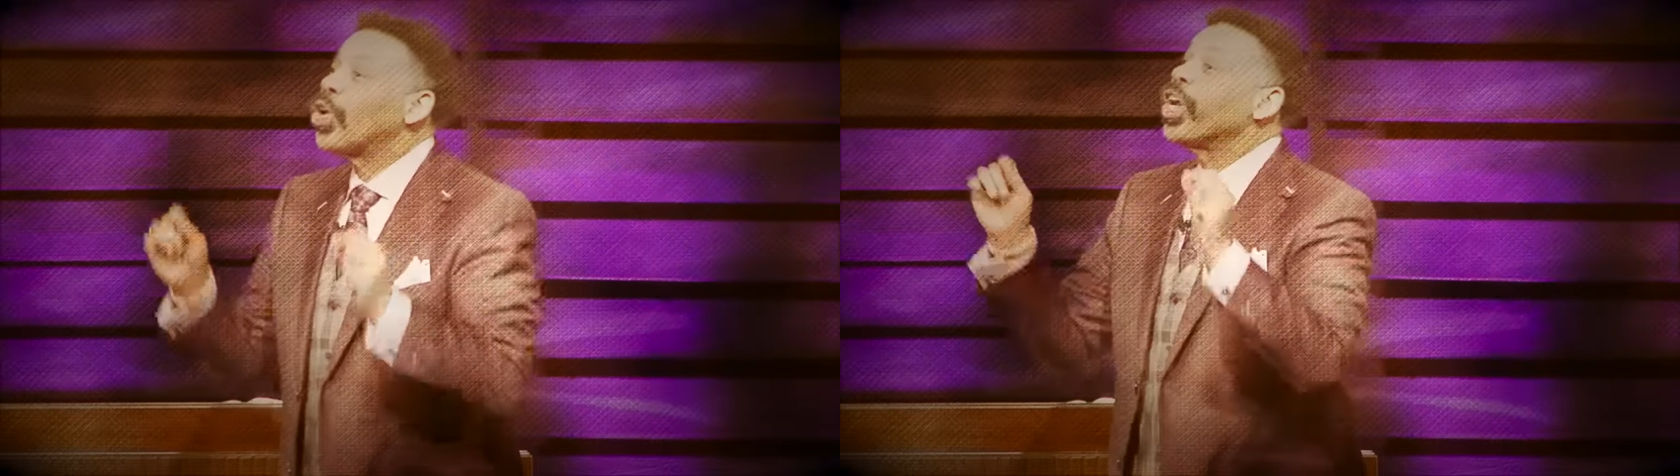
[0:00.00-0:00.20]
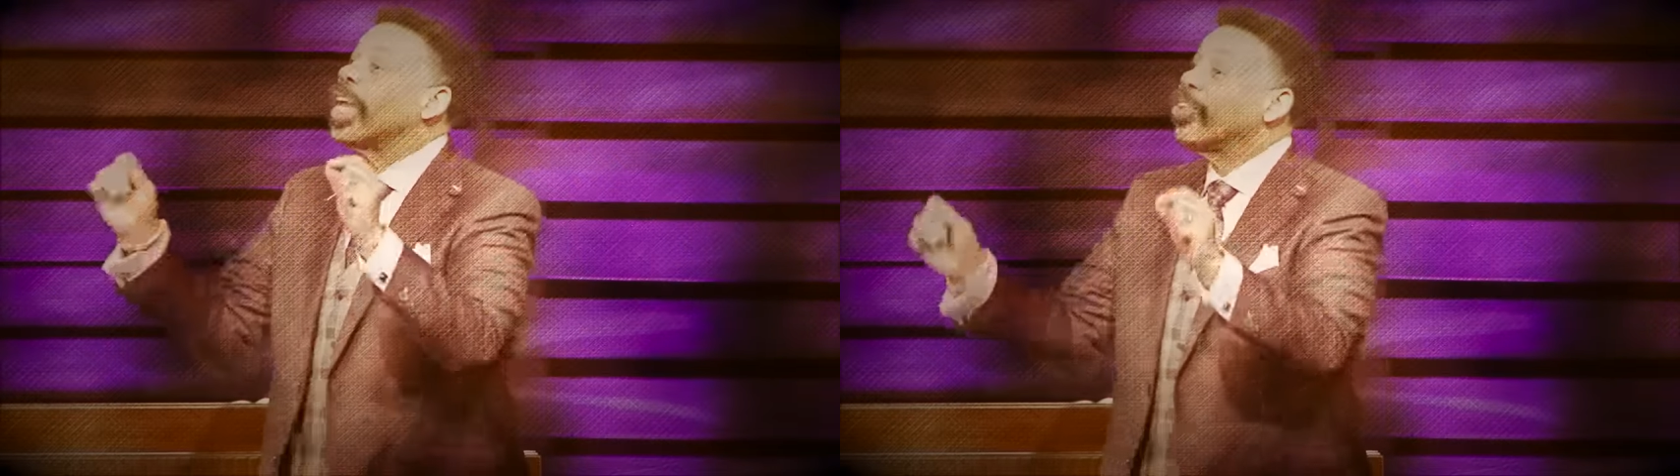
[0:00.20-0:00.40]

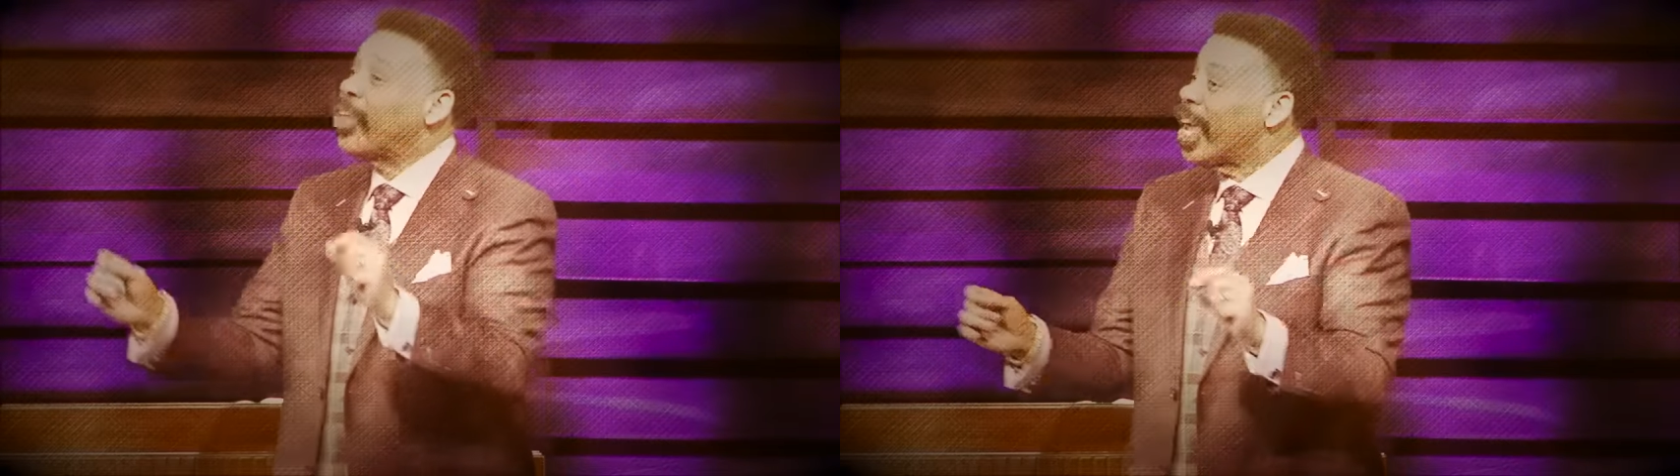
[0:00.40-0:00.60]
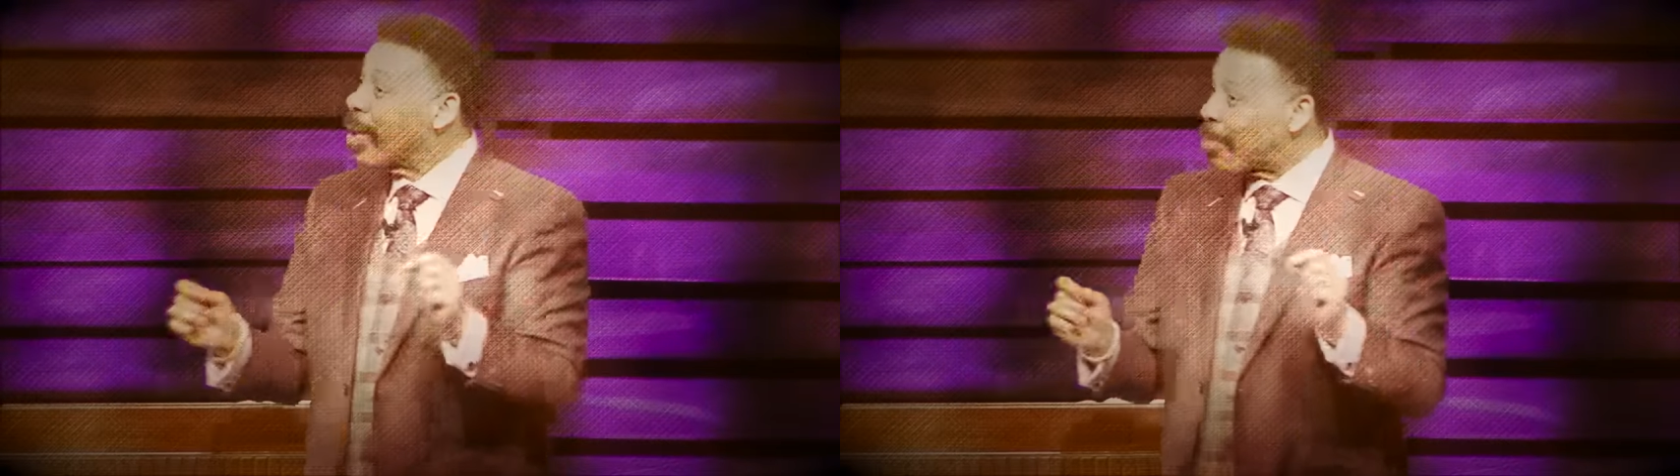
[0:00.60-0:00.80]
goodies
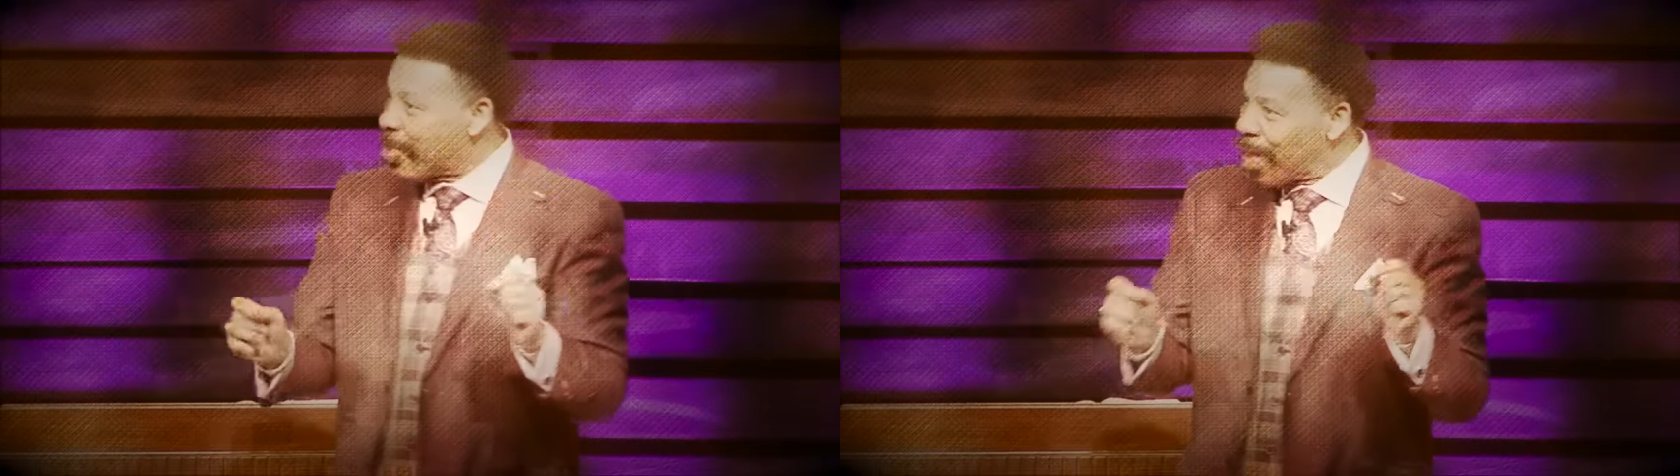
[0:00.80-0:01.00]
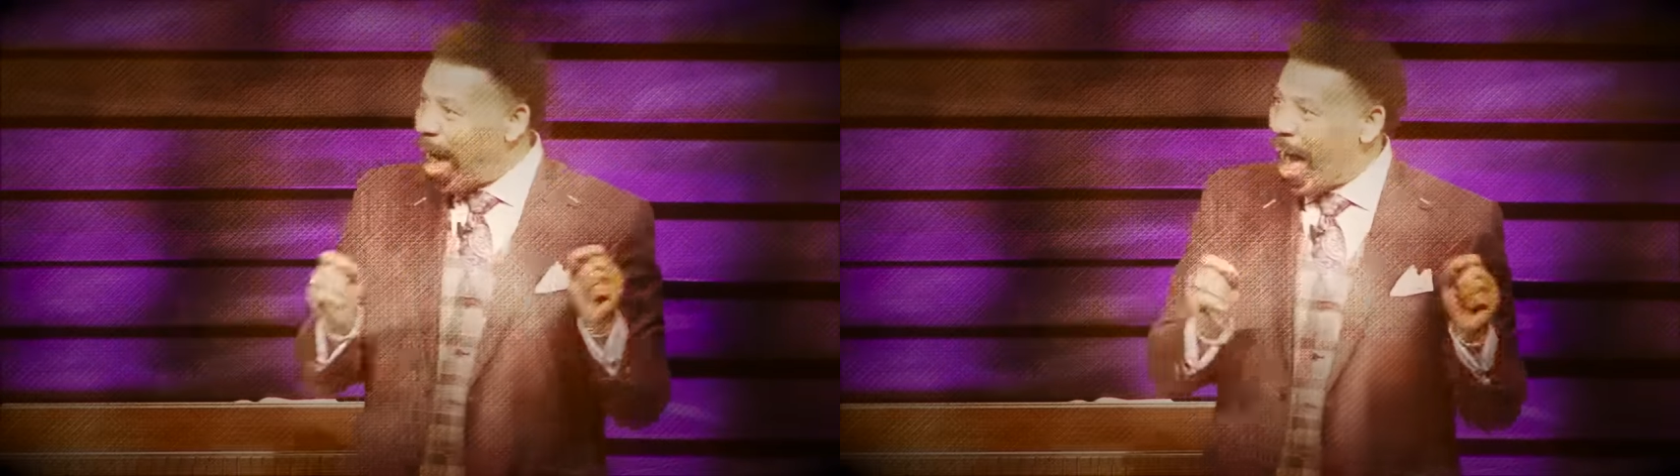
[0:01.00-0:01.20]
He can
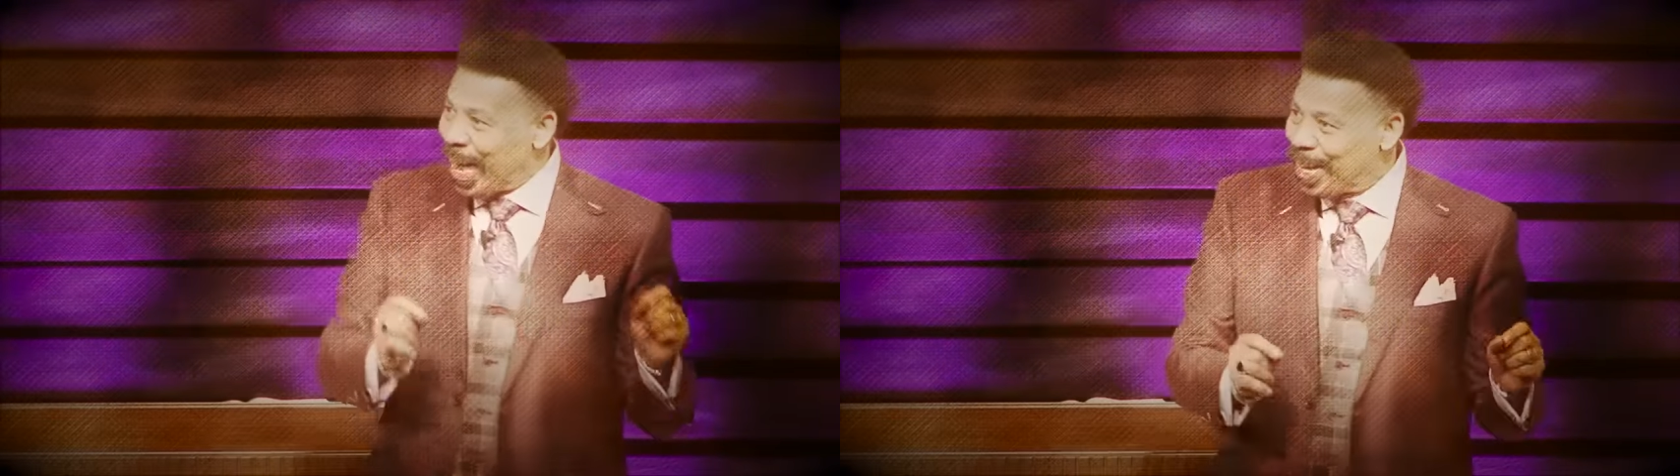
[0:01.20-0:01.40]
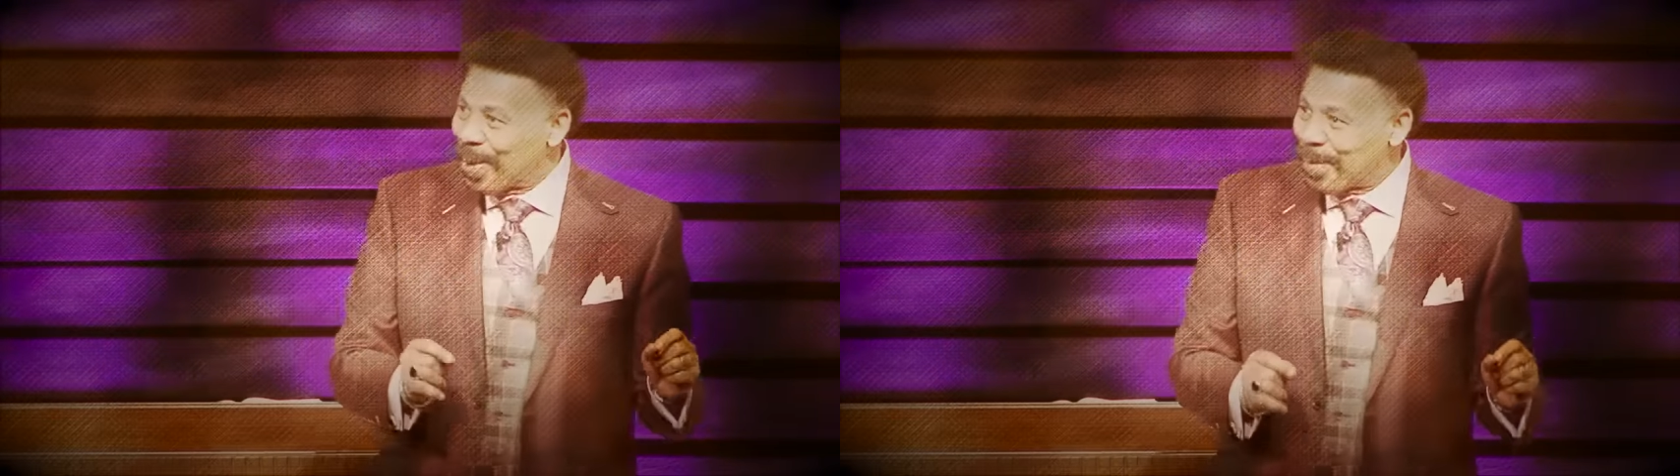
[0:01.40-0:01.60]
provide.